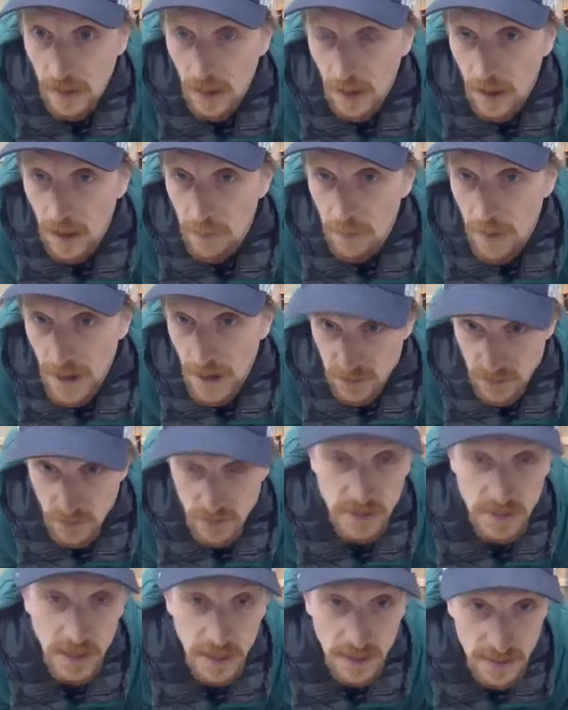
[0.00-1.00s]
Um, extra
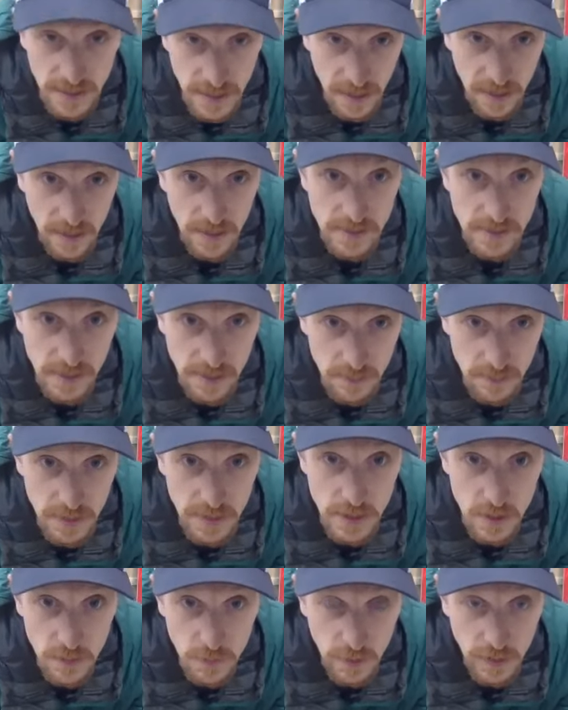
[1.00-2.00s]
skin tails can be
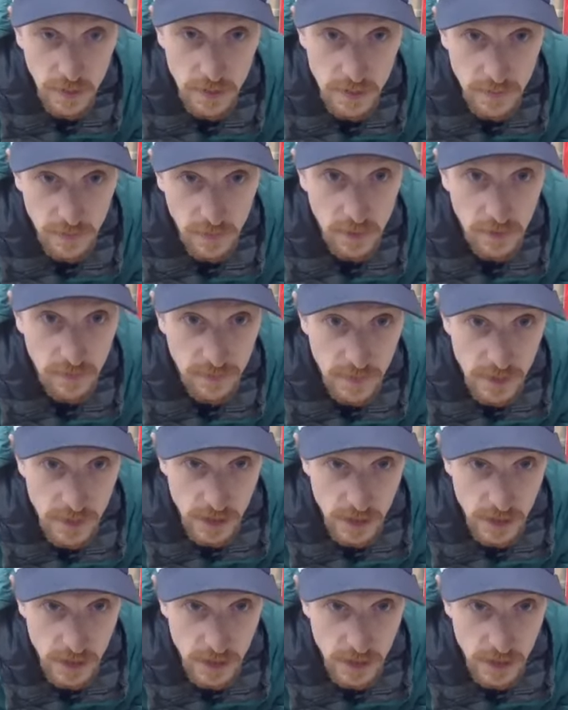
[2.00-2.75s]
super useful for